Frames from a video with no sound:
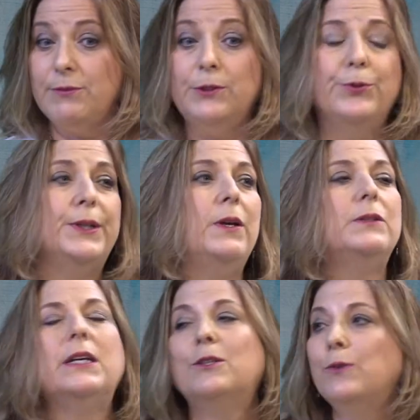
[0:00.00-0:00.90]
have a degree in
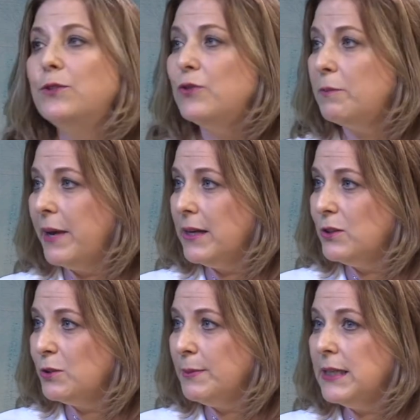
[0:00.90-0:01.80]
hotel and restaurant
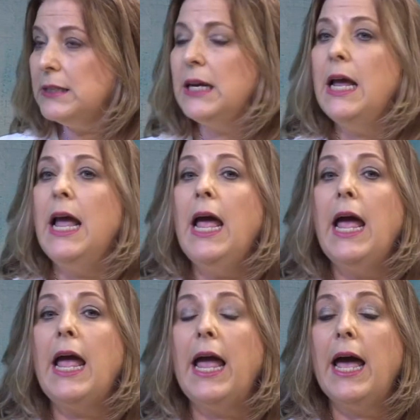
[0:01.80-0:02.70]
management,
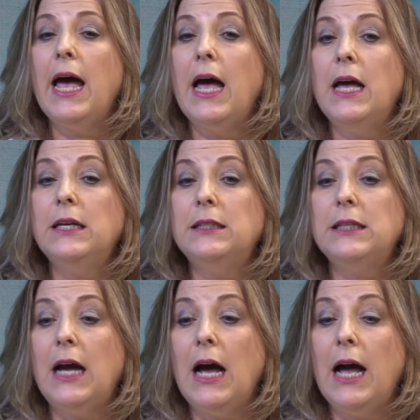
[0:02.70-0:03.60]
and
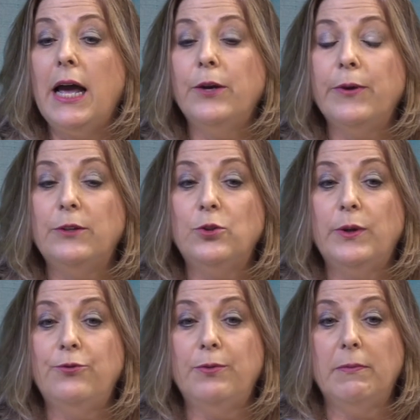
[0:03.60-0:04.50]
I
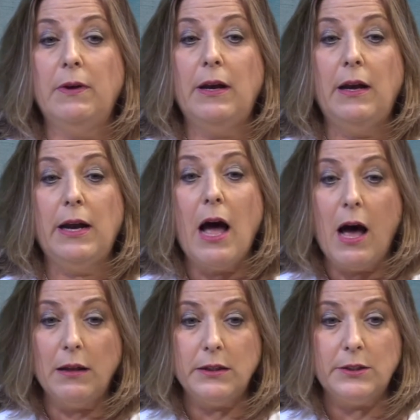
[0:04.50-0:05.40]
graduated from
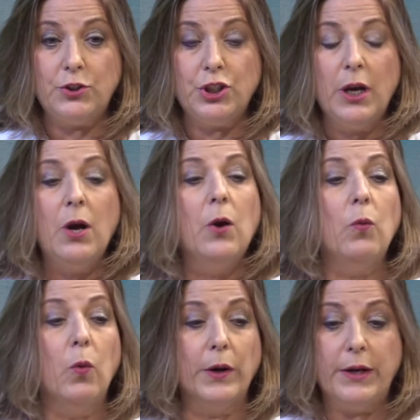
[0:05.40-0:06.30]
college
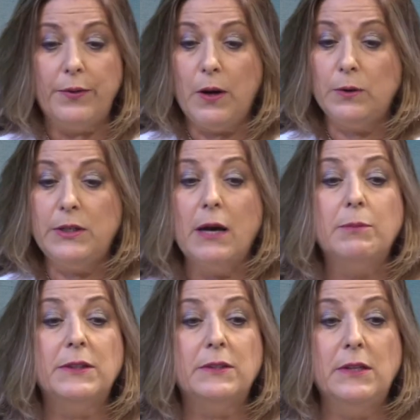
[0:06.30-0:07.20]
working in the hotel
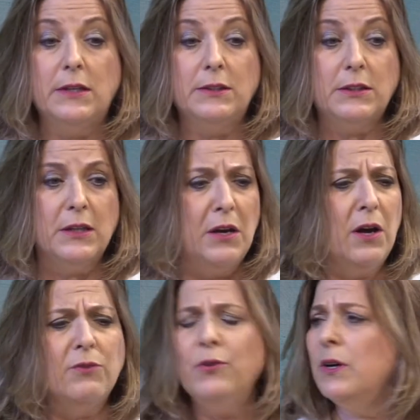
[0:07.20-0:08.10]
business
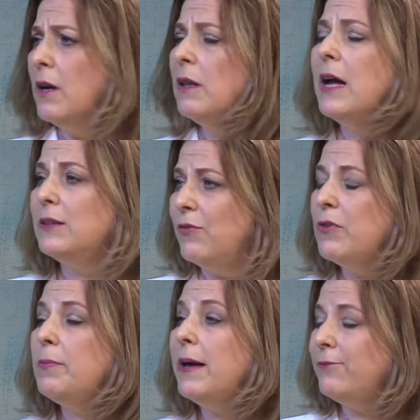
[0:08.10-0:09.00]
for a collective
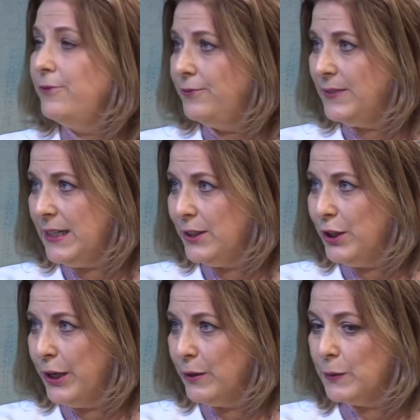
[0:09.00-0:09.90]
of about fifteen
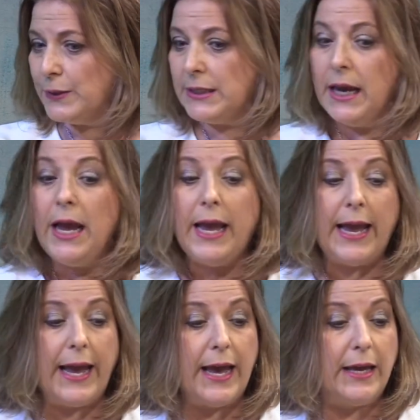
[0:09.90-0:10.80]
years.
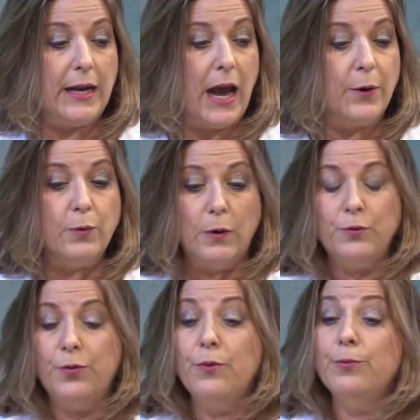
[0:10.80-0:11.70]
And I
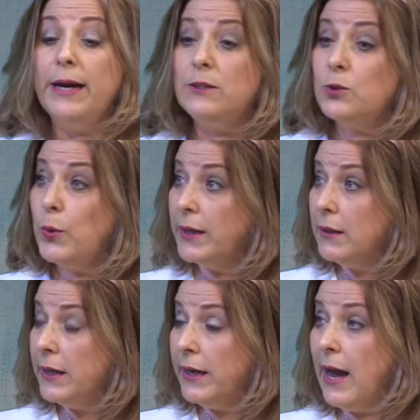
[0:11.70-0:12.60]
rose through the ranks
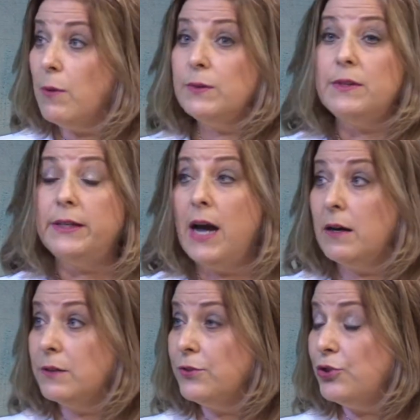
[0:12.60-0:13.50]
quickly. I was the
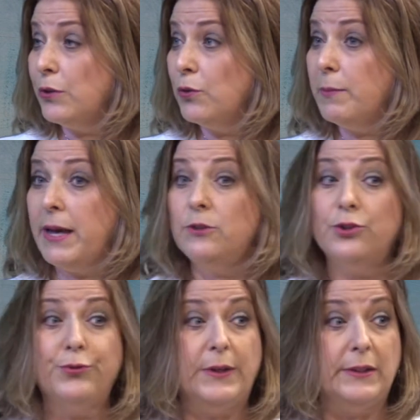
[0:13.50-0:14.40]
youngest general
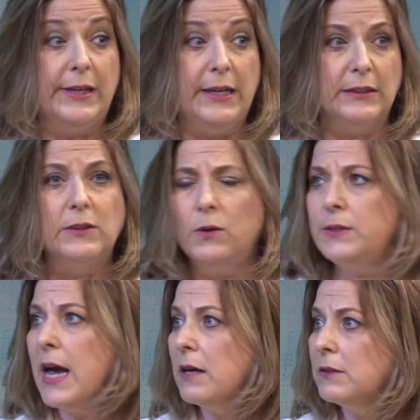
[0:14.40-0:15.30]
manager for Hilton
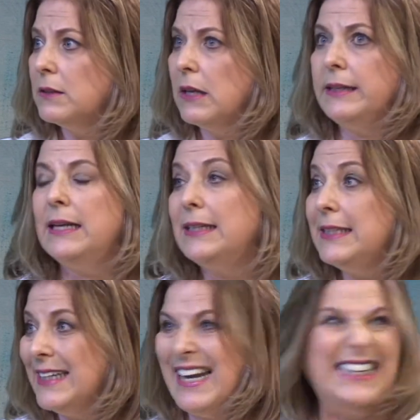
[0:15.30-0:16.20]
Hotels in like
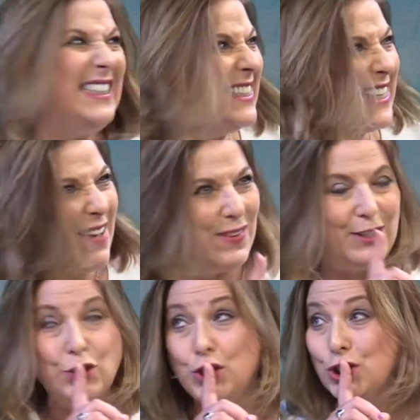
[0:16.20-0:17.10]
nineteen
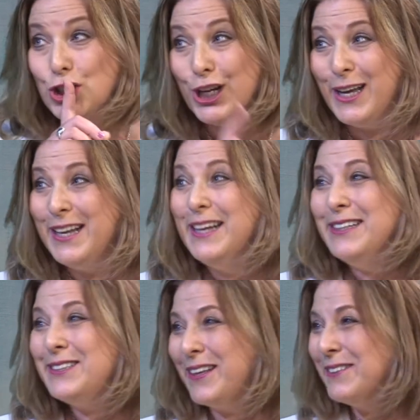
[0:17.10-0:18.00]
eighty-seven-ish,
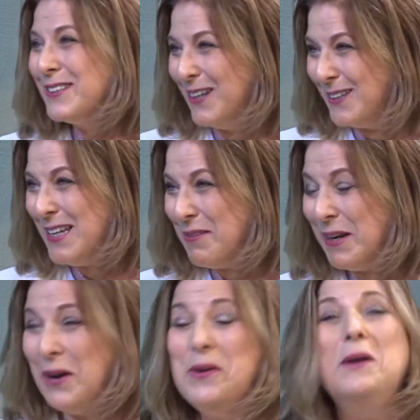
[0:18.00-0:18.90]
so that was a long time
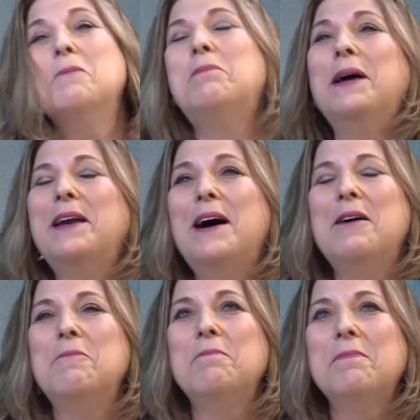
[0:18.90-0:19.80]
ago. But
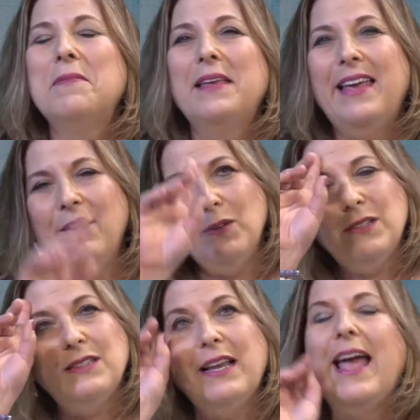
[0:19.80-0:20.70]
um, it
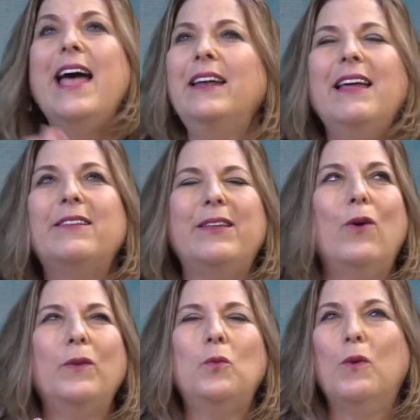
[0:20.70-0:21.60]
was, and like the
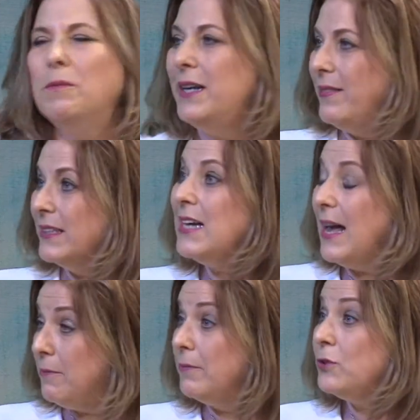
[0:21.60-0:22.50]
only woman at the
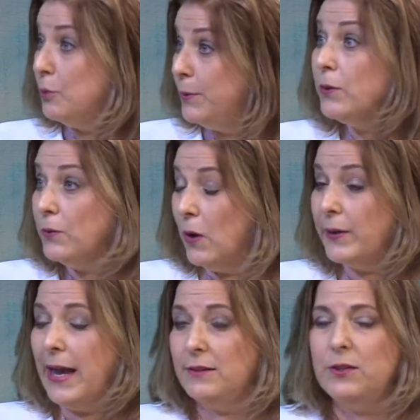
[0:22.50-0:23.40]
time, to boot,
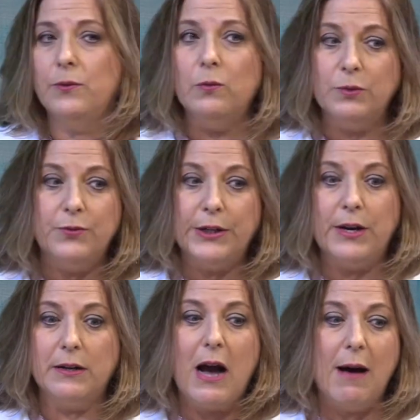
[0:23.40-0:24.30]
okay? So it was very
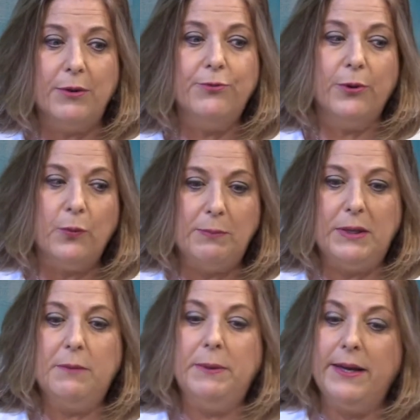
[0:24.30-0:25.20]
uncommon for
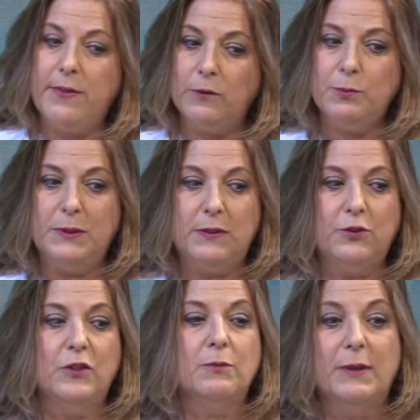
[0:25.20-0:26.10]
women to be in those
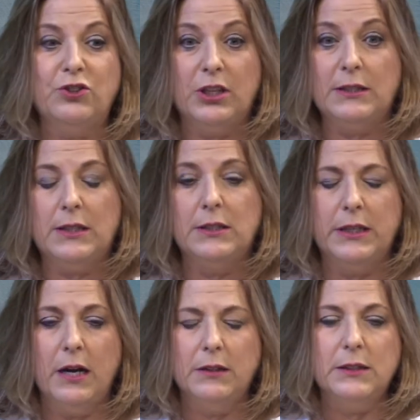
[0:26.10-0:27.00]
positions, much less as
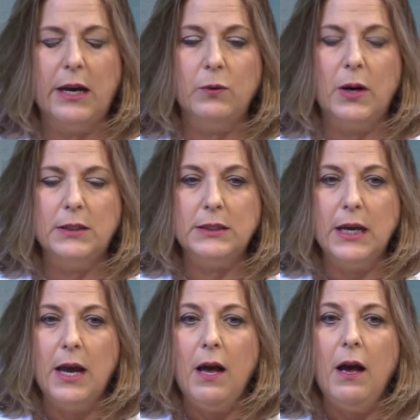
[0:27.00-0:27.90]
young as I was.
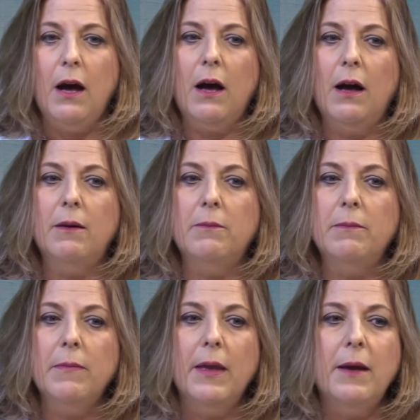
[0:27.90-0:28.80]

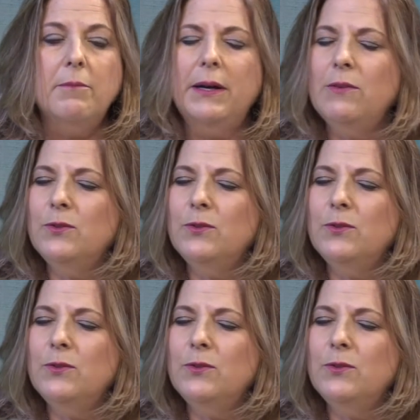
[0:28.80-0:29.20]
Um, But I